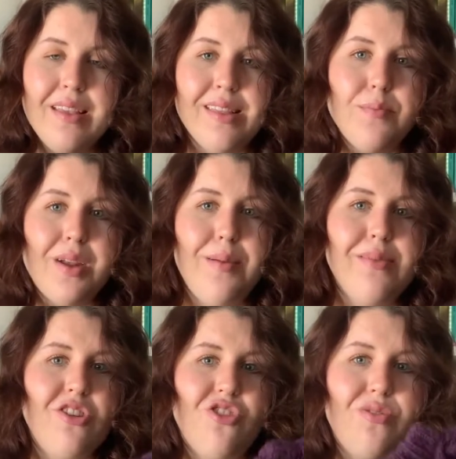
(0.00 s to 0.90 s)

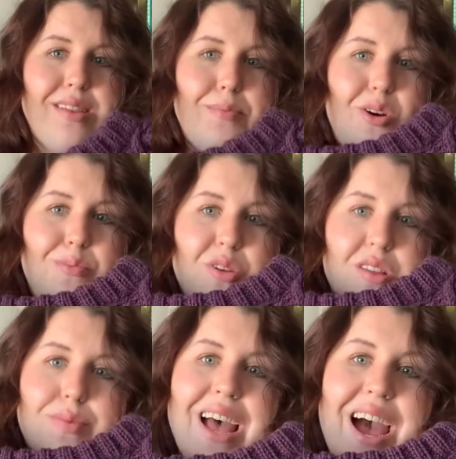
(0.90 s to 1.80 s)
Sometimes it shows up
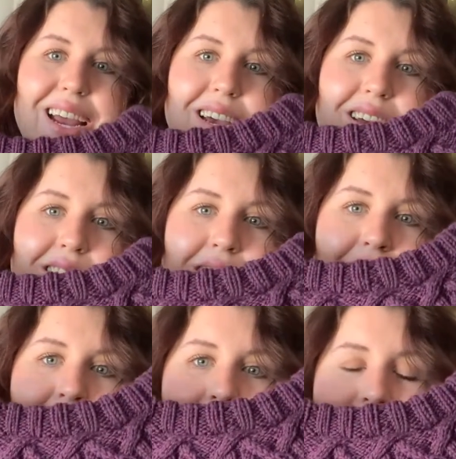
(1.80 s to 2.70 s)
almost black.
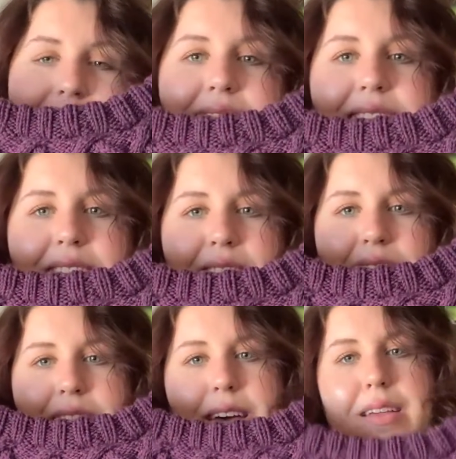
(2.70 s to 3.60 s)
I think
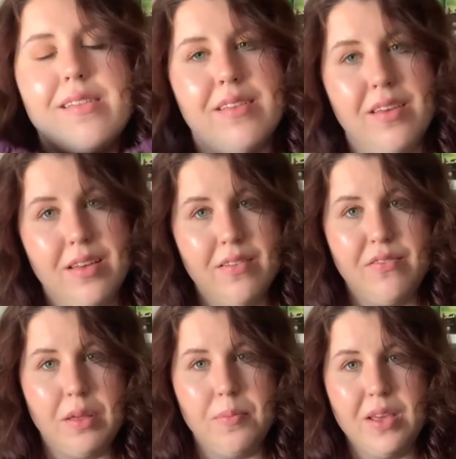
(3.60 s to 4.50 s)
that this
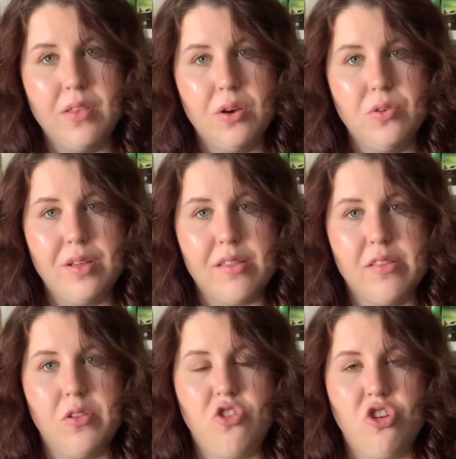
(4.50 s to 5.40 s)
filming though is
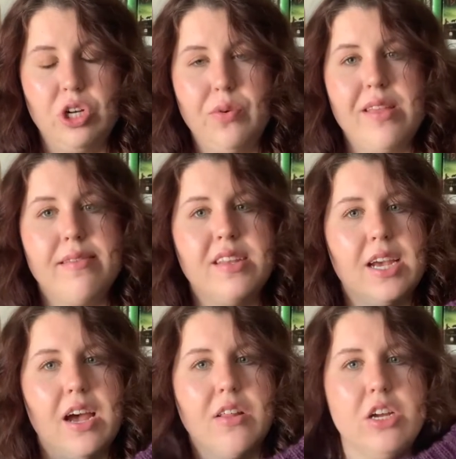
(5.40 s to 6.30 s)
the truest to
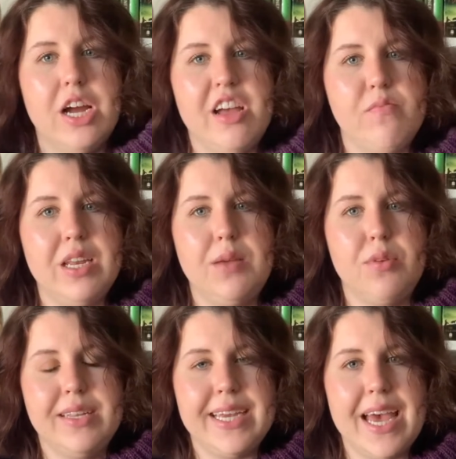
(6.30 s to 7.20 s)
color I've been
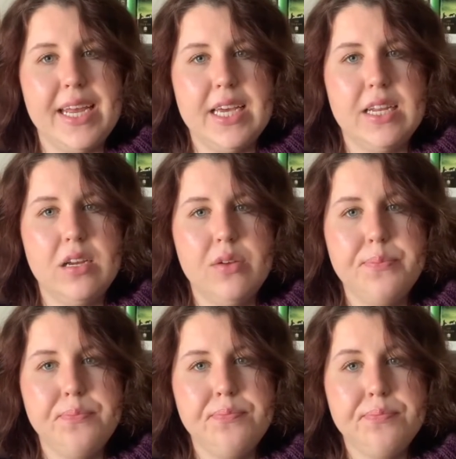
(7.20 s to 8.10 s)
able to get it.
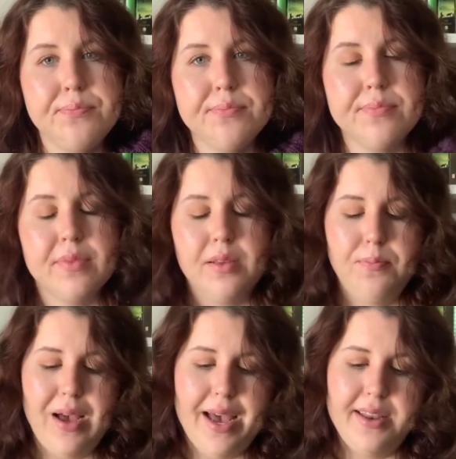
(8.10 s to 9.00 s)

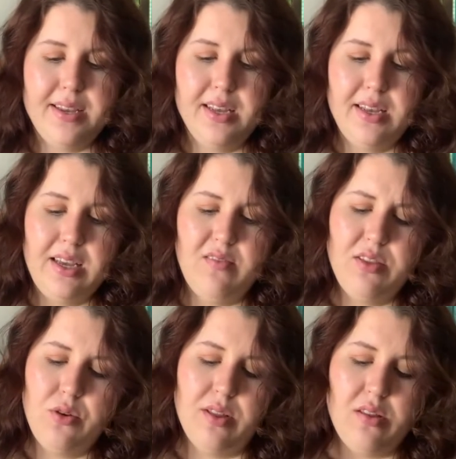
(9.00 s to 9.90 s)
But even
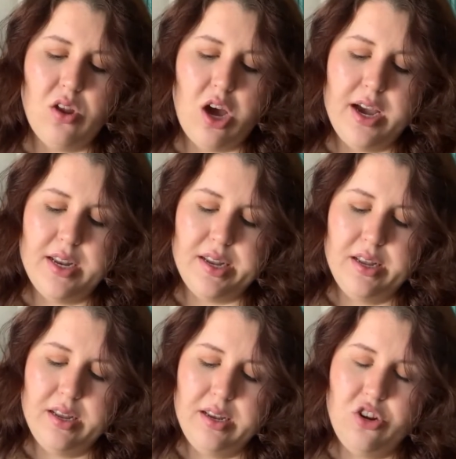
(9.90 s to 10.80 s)
though it's not
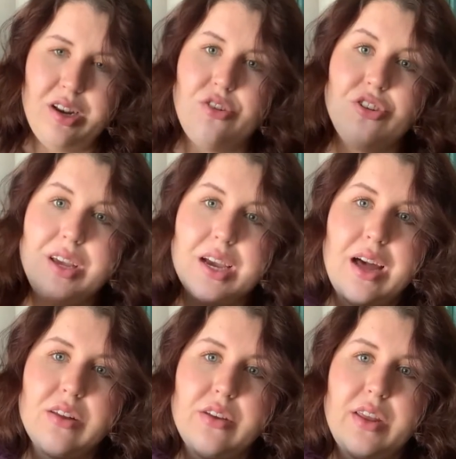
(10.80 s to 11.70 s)
traditionally a
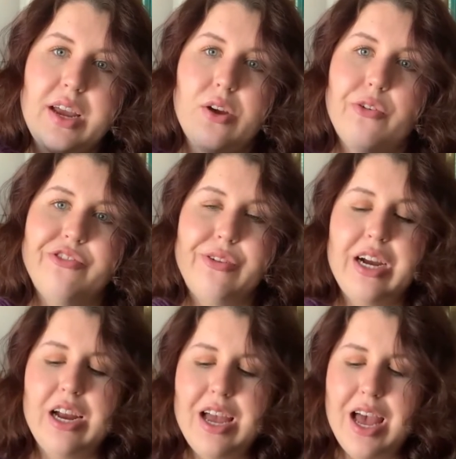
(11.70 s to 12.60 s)
color that I go
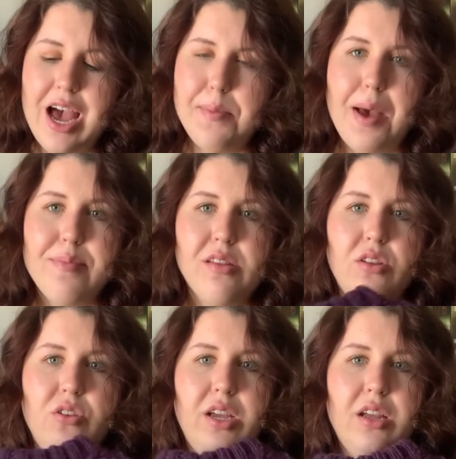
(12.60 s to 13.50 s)
for, I'm
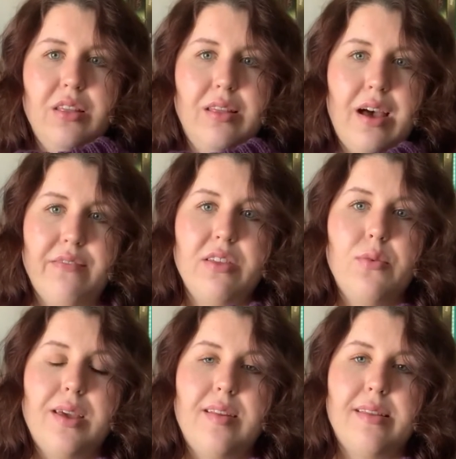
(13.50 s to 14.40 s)
absolutely loving the
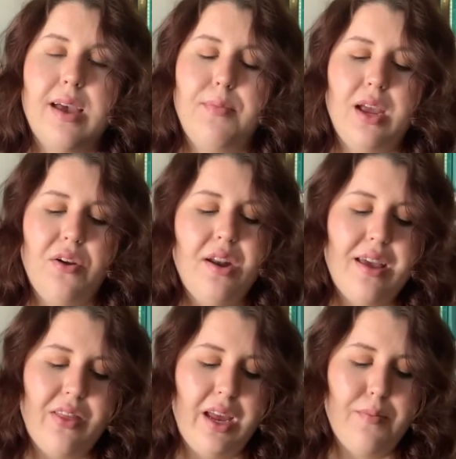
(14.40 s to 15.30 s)
way that it's coming out, and
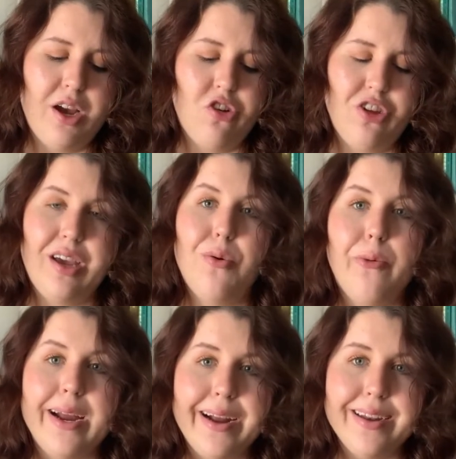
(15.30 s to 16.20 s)
I think I'm actually gonna
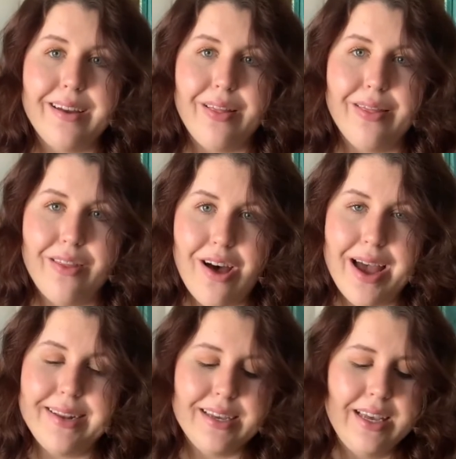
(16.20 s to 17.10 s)
wear it a
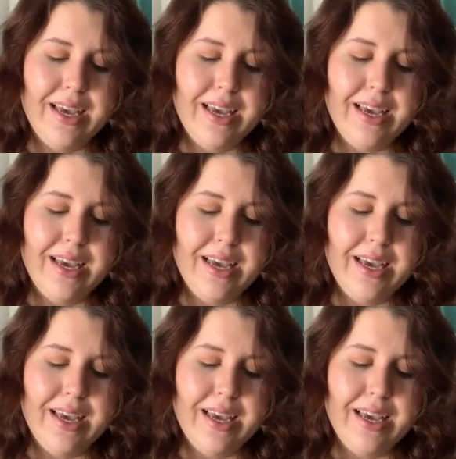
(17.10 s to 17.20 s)
lot.